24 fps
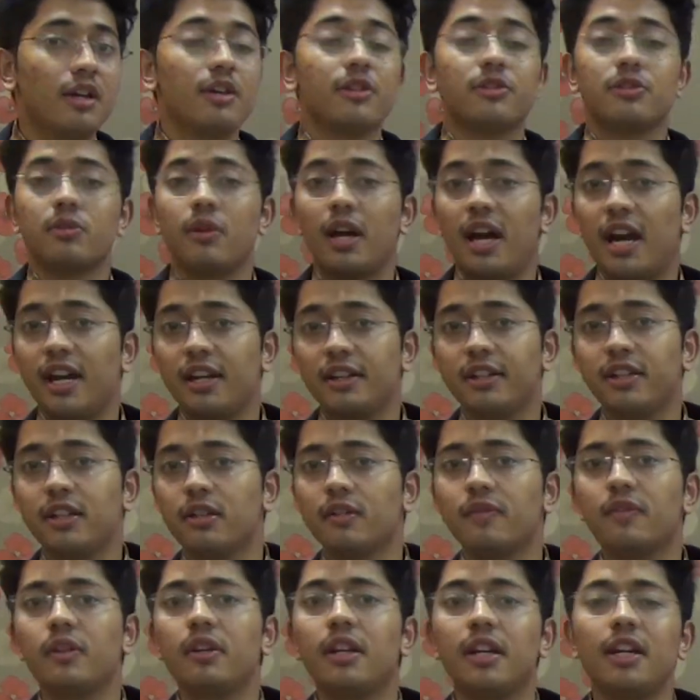So at the end
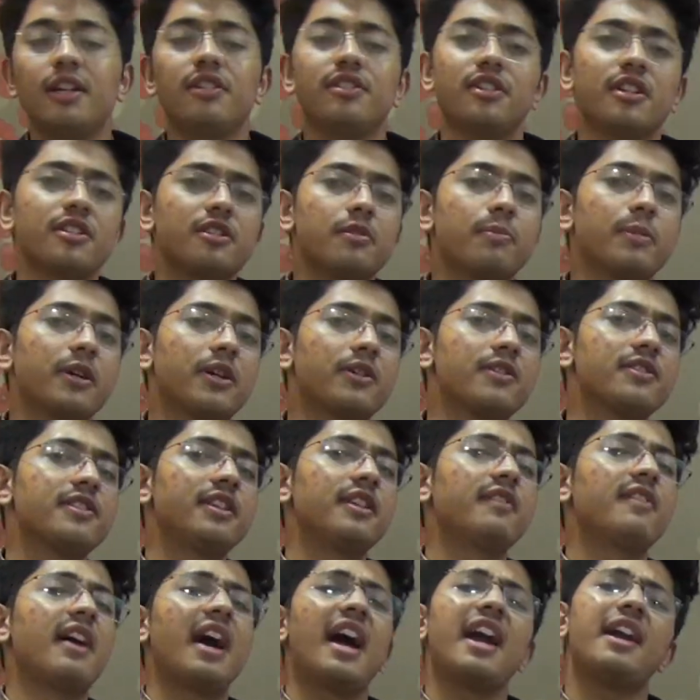of the day, just because
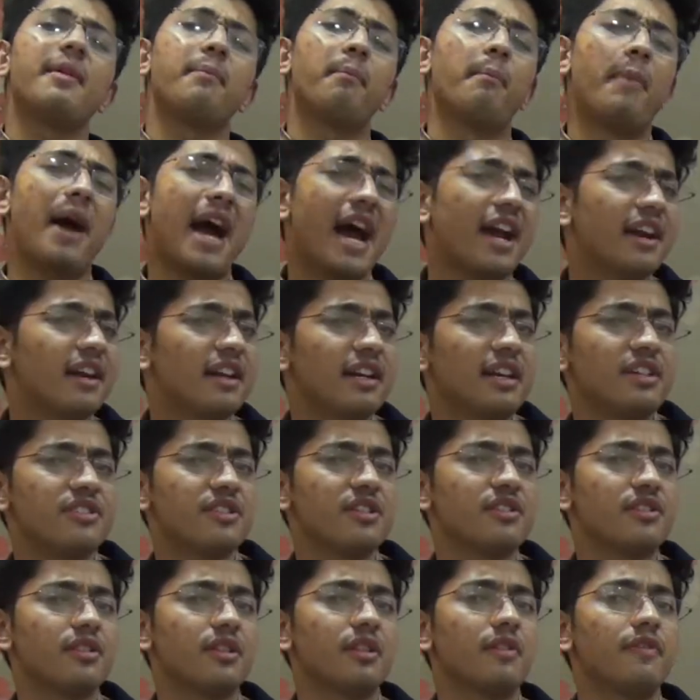they've had bad
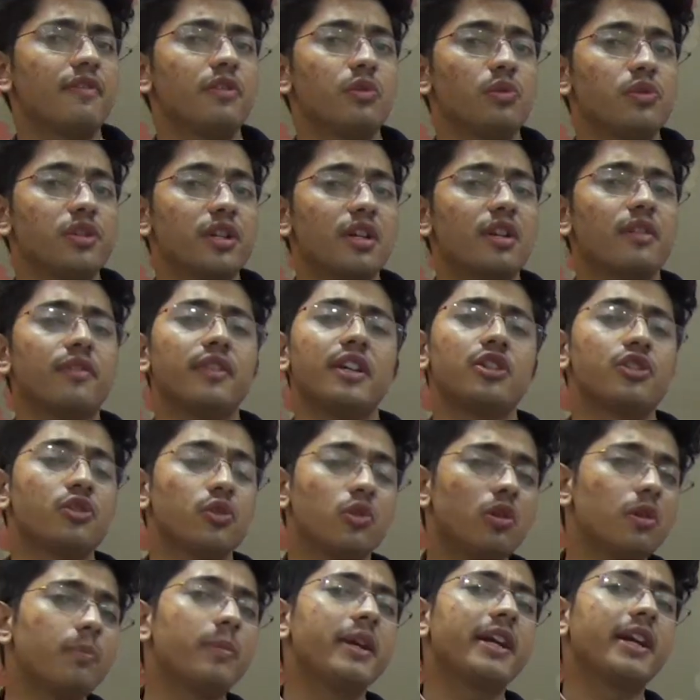relations in the future, they
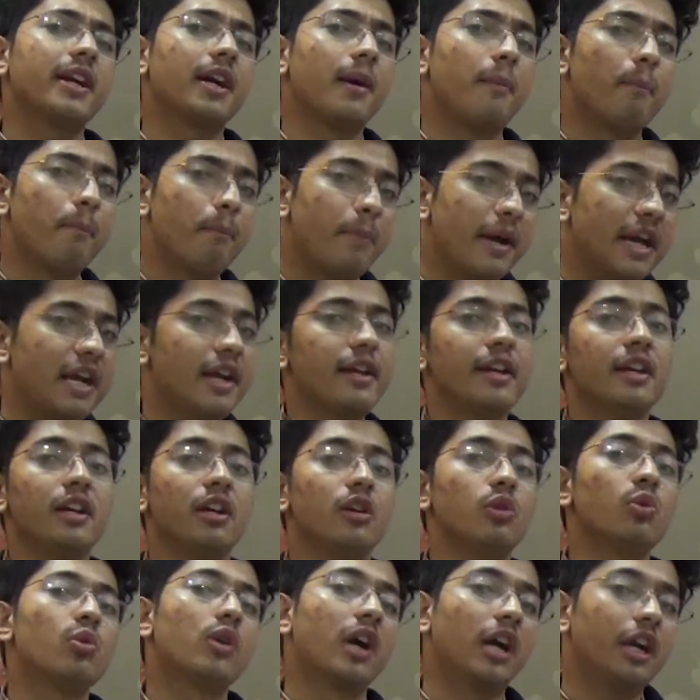shouldn't be compelled
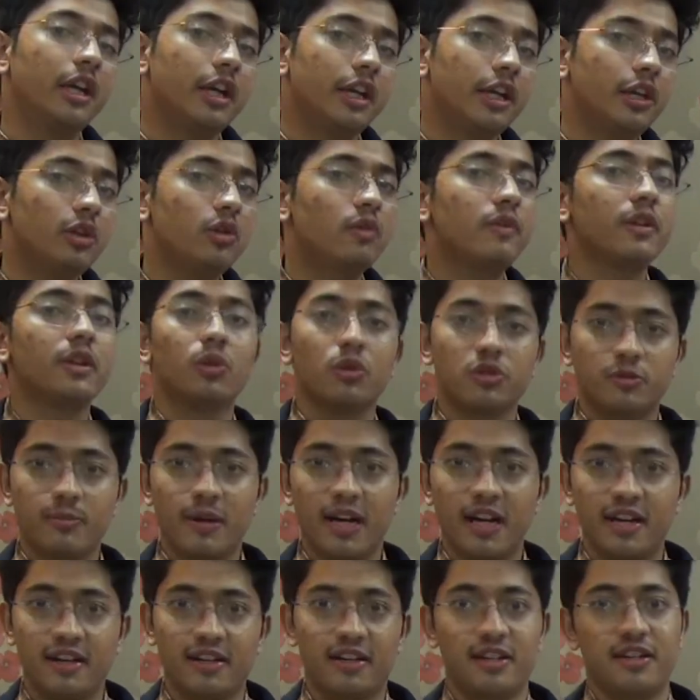to continue with those
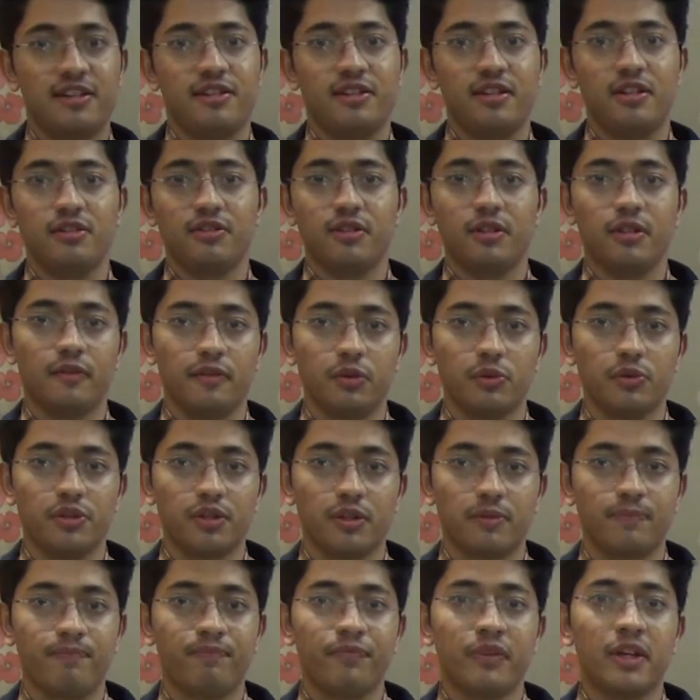bad relations in the
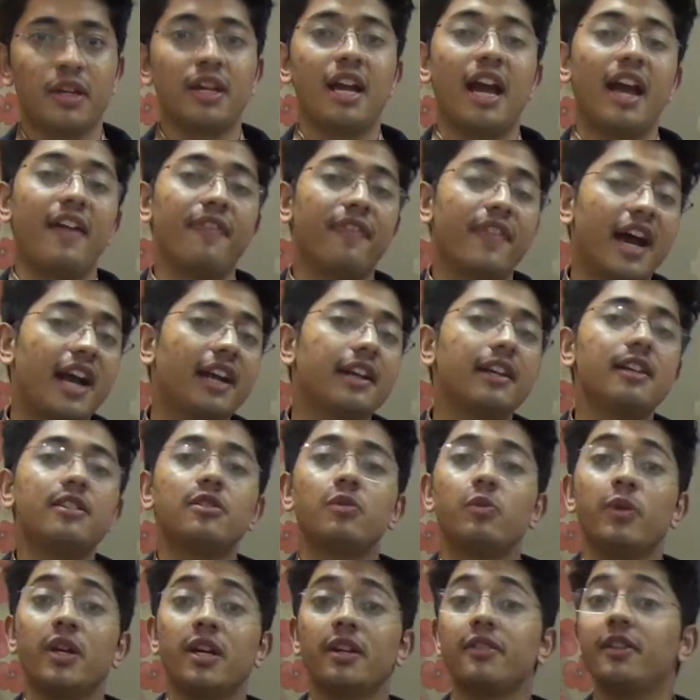future. And that
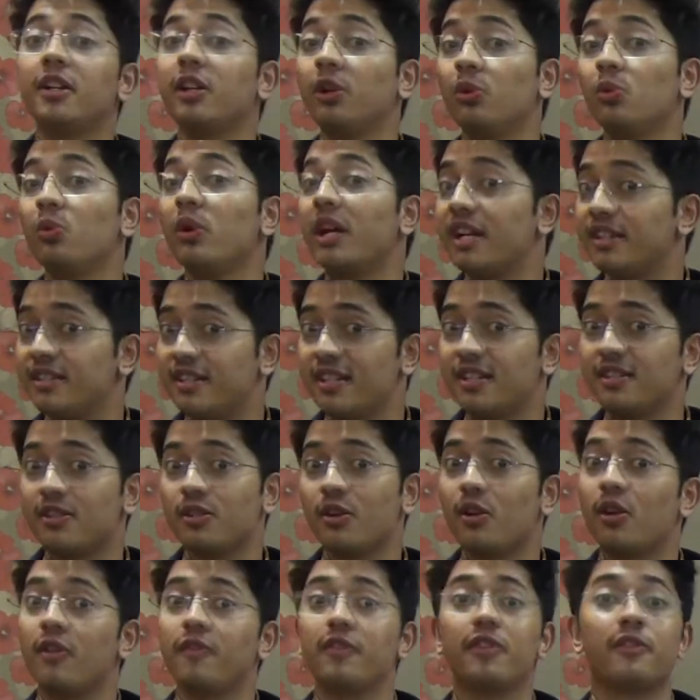is where the true essence
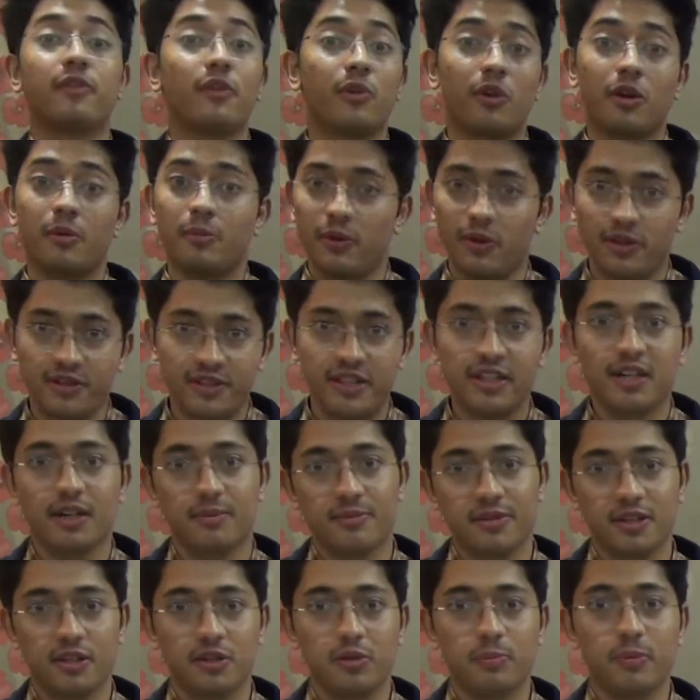of the foreign policy
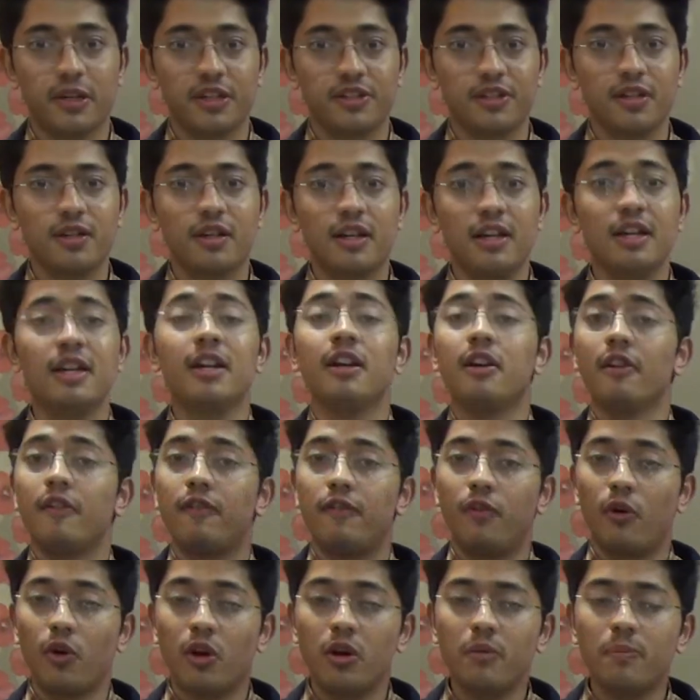comes into picture.
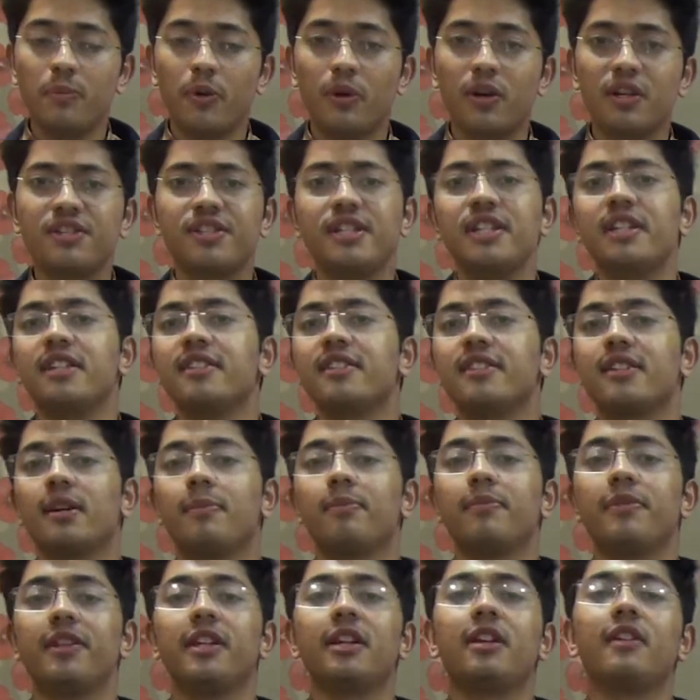Foreign policy is
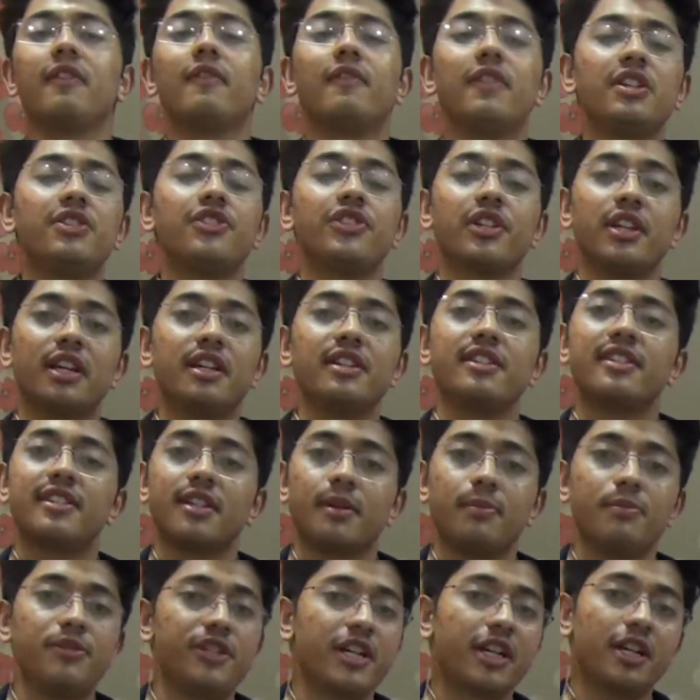something which is
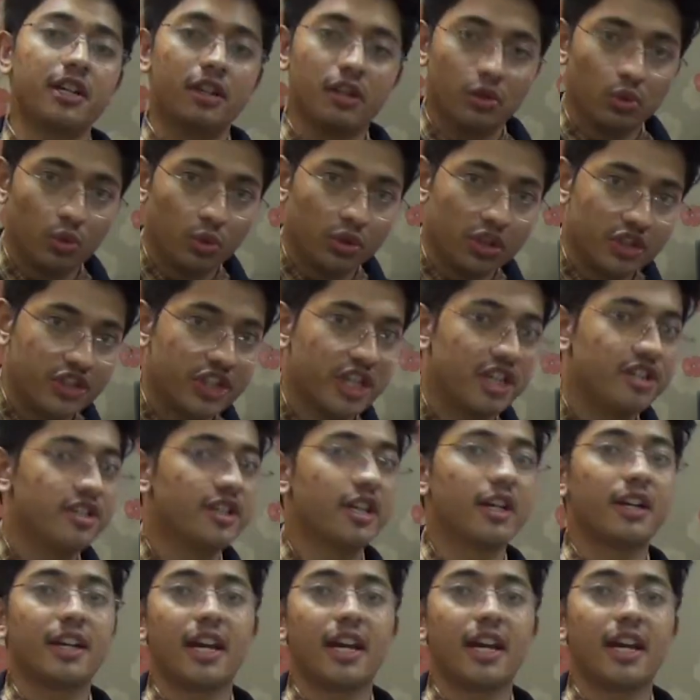subject to the changing